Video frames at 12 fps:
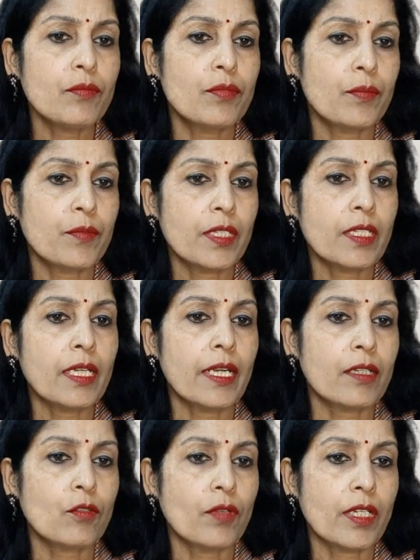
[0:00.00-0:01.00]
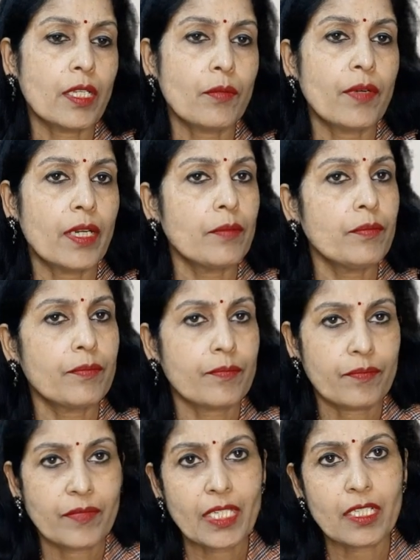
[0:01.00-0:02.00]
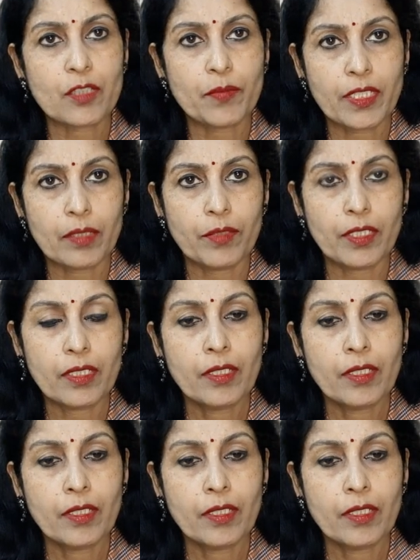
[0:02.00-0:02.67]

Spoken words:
15 and 25 respectively.